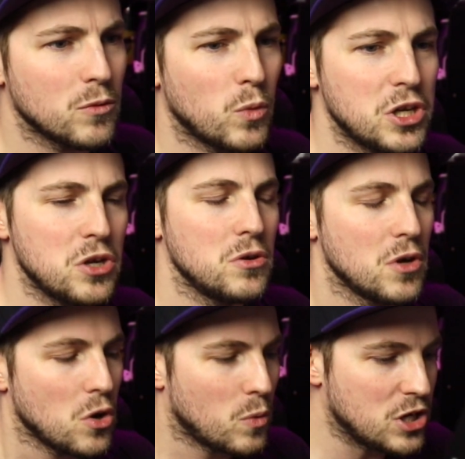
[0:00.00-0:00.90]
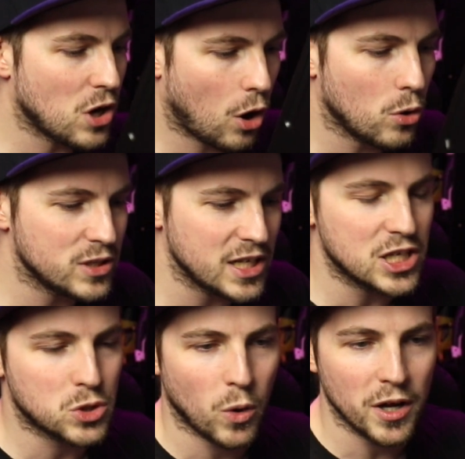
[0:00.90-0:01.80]
And when you hold
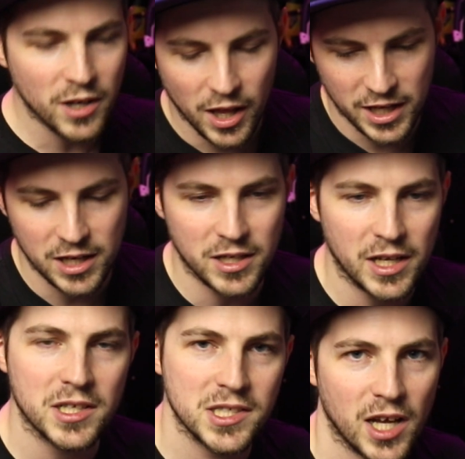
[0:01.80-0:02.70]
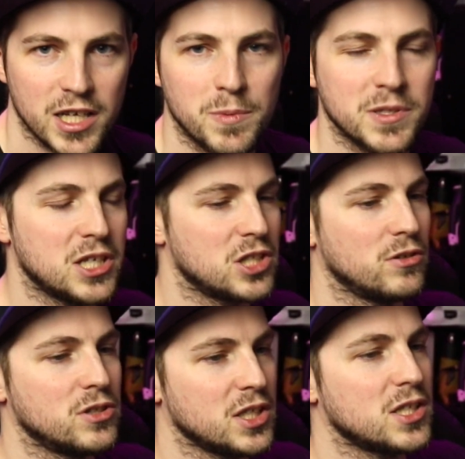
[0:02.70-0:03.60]
each one like in a sighted position
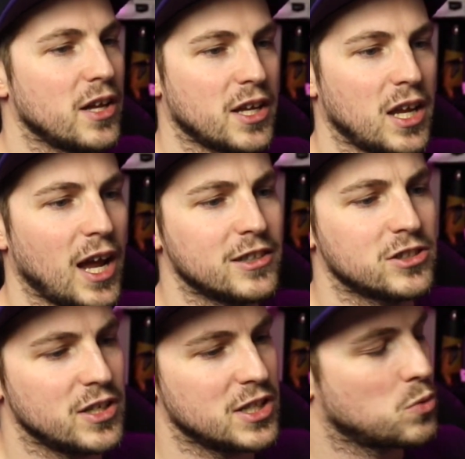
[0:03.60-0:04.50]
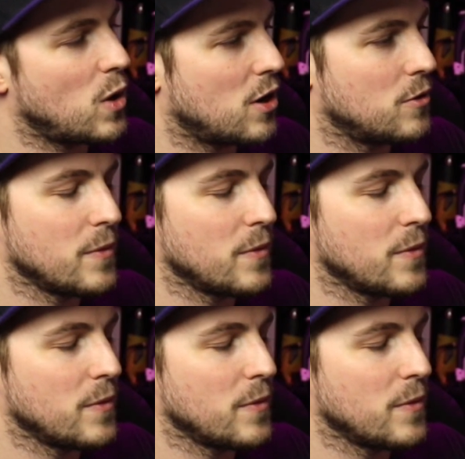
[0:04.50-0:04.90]
or just like casually as well,